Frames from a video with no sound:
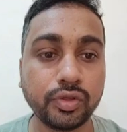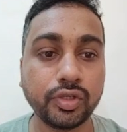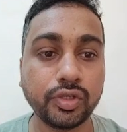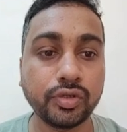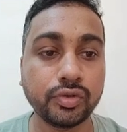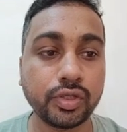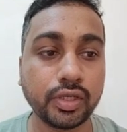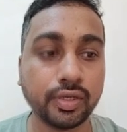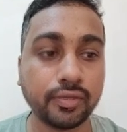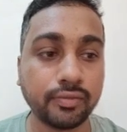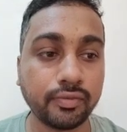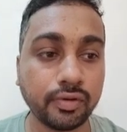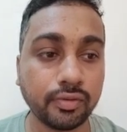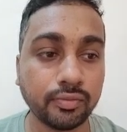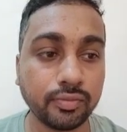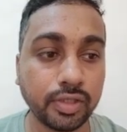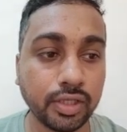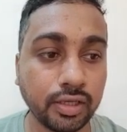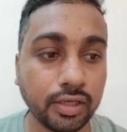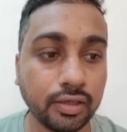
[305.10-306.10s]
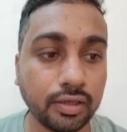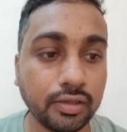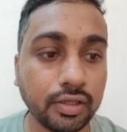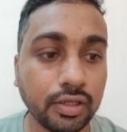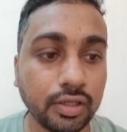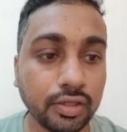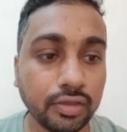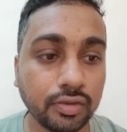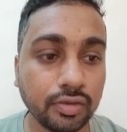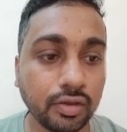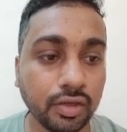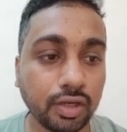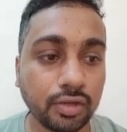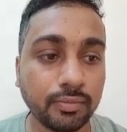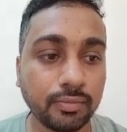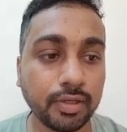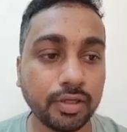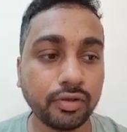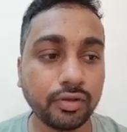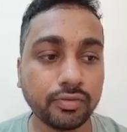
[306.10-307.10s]
need to take from the
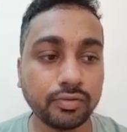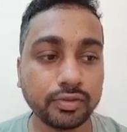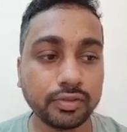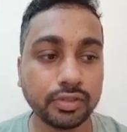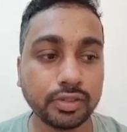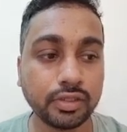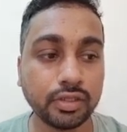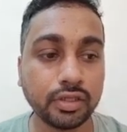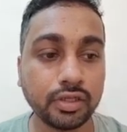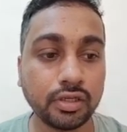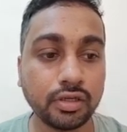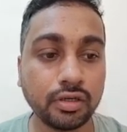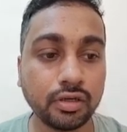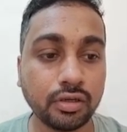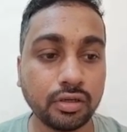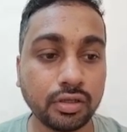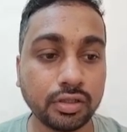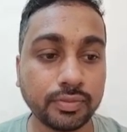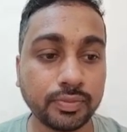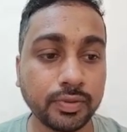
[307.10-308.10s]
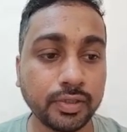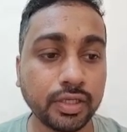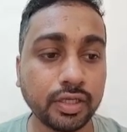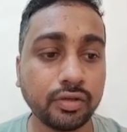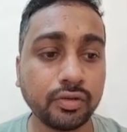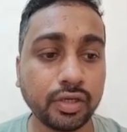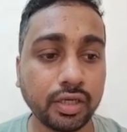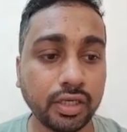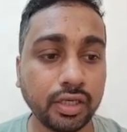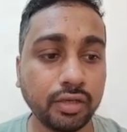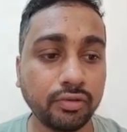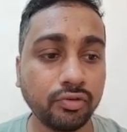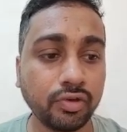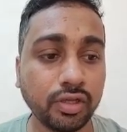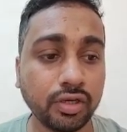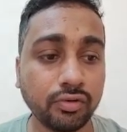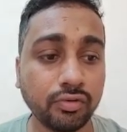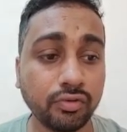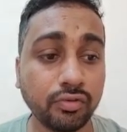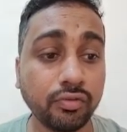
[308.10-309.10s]
government office, hospital or
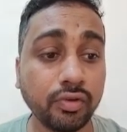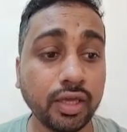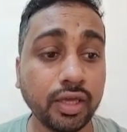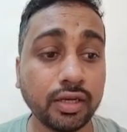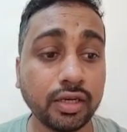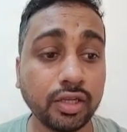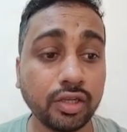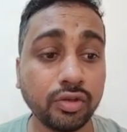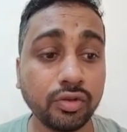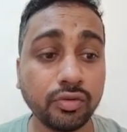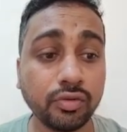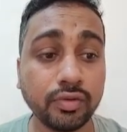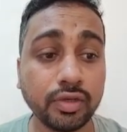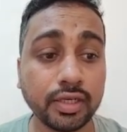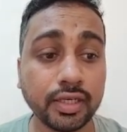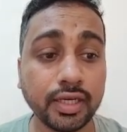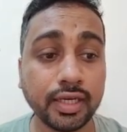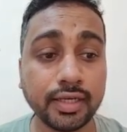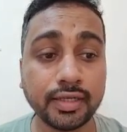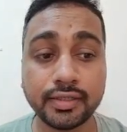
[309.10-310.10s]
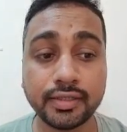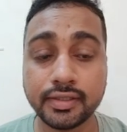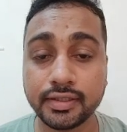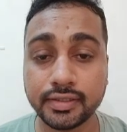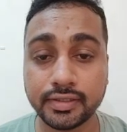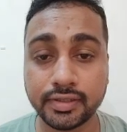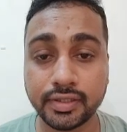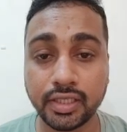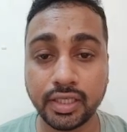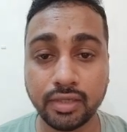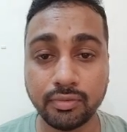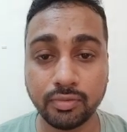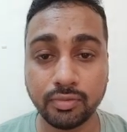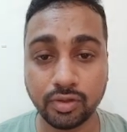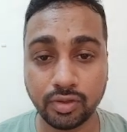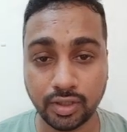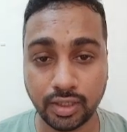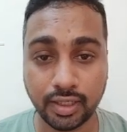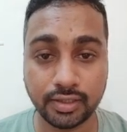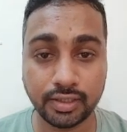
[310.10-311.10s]
anywhere where you will get
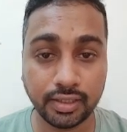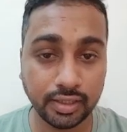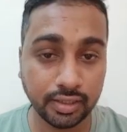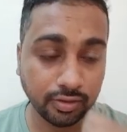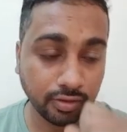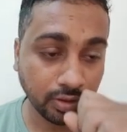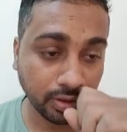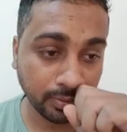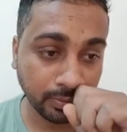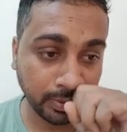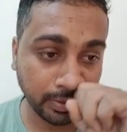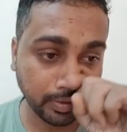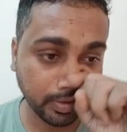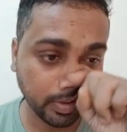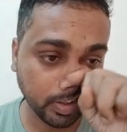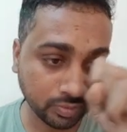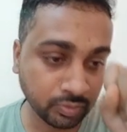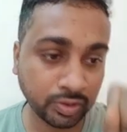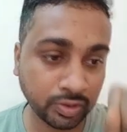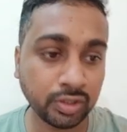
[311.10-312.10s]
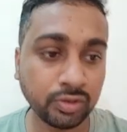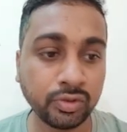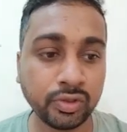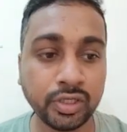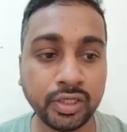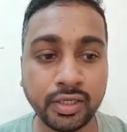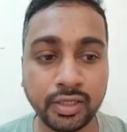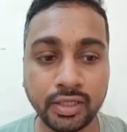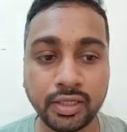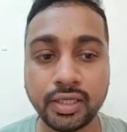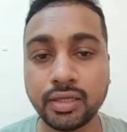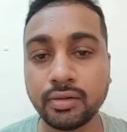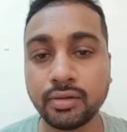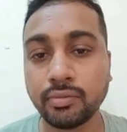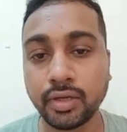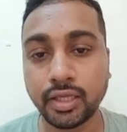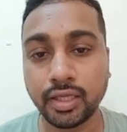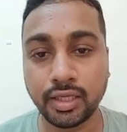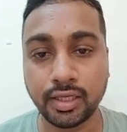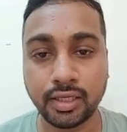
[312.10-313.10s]
CMO. I think in government hospital only
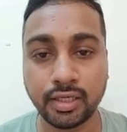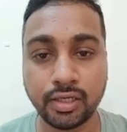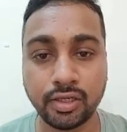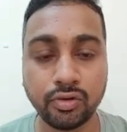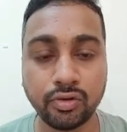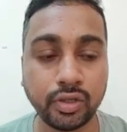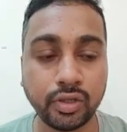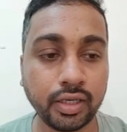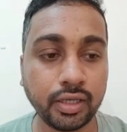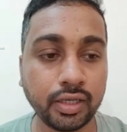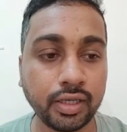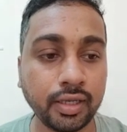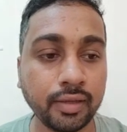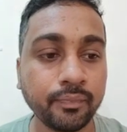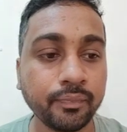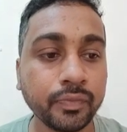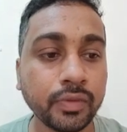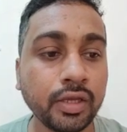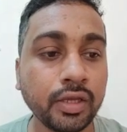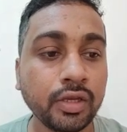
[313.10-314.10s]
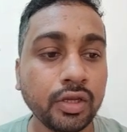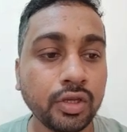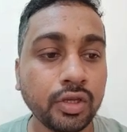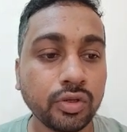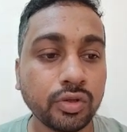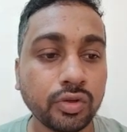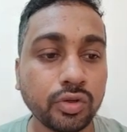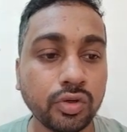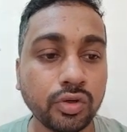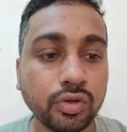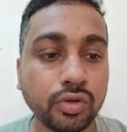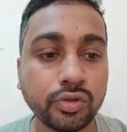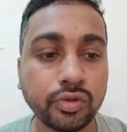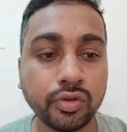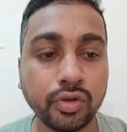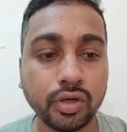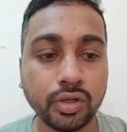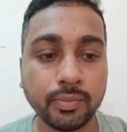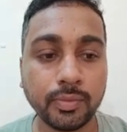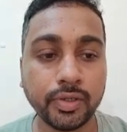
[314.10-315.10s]
nearby in your area. Go to
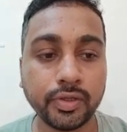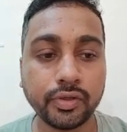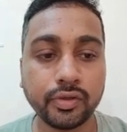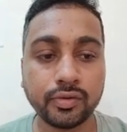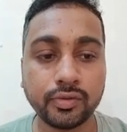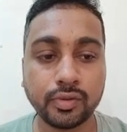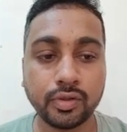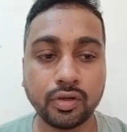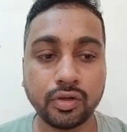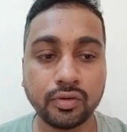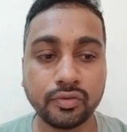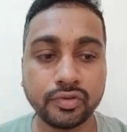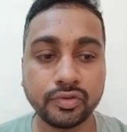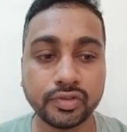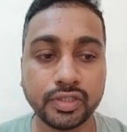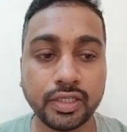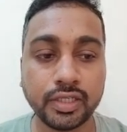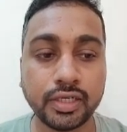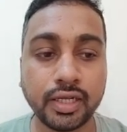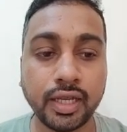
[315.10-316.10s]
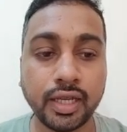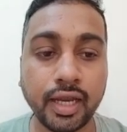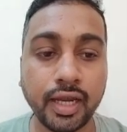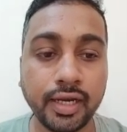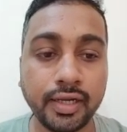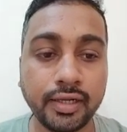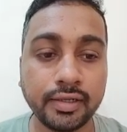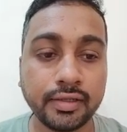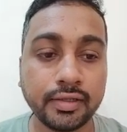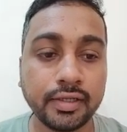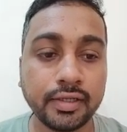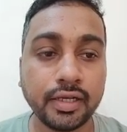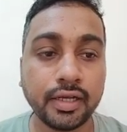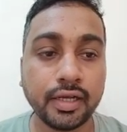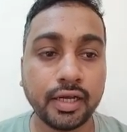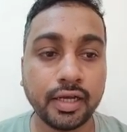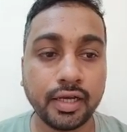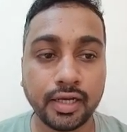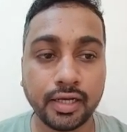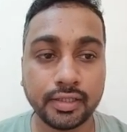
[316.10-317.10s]
government officer and
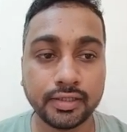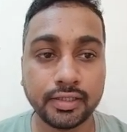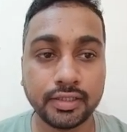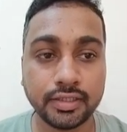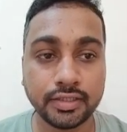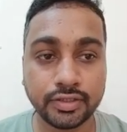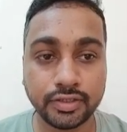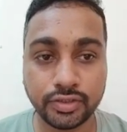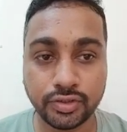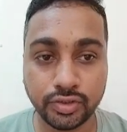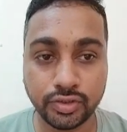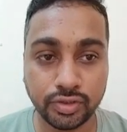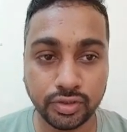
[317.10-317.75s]
this